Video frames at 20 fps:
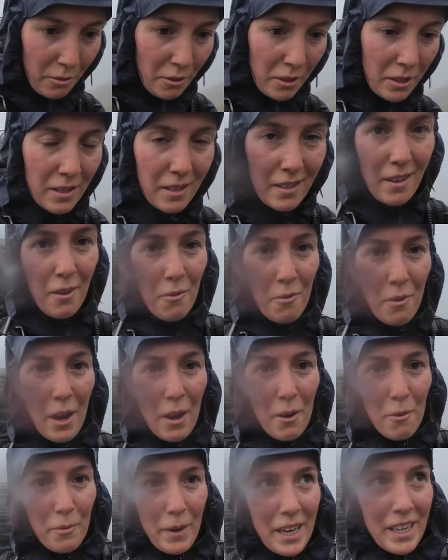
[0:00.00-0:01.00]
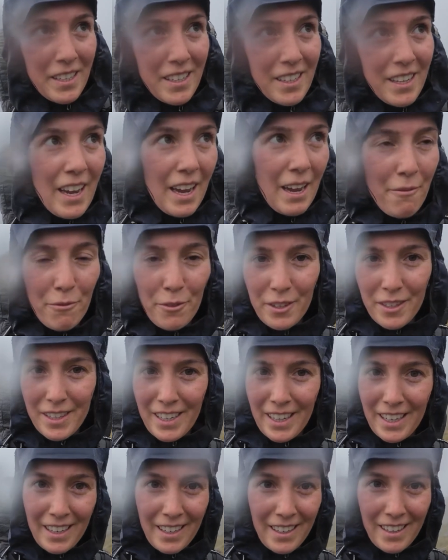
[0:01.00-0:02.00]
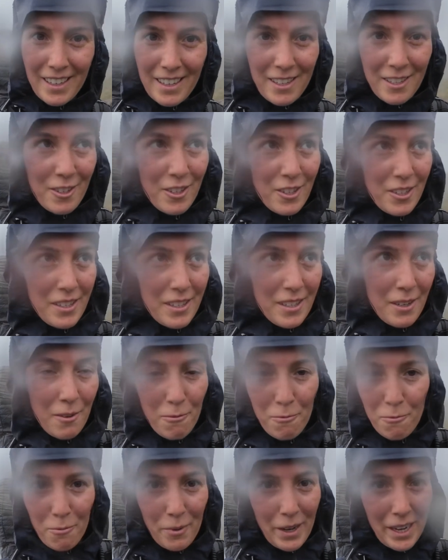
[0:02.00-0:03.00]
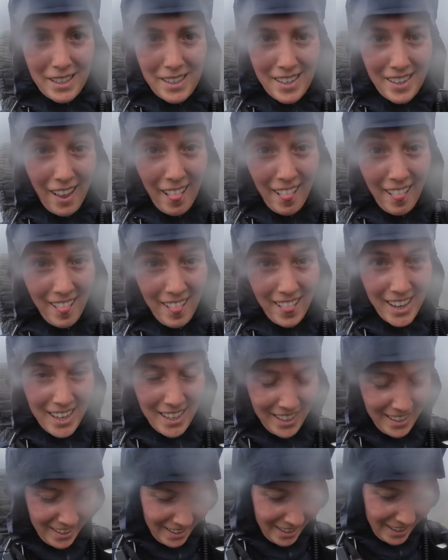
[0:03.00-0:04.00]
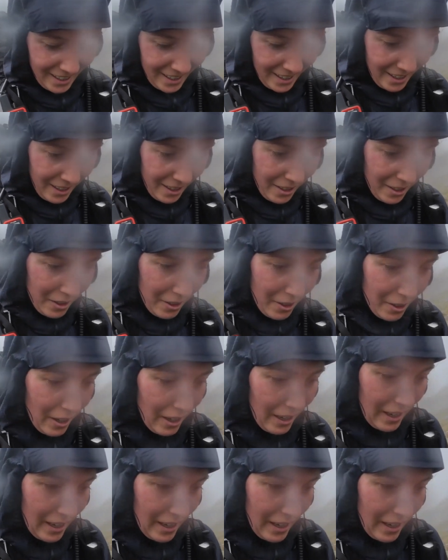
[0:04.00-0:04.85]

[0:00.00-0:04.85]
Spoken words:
so wet. Everything is just wet. Ooh.